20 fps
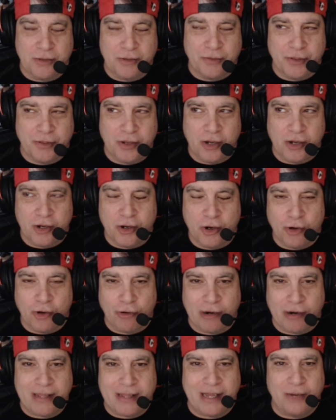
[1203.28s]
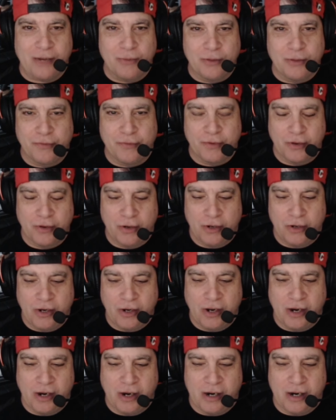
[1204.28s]
think I can correlate that with
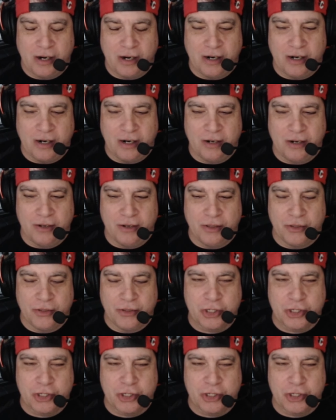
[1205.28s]
the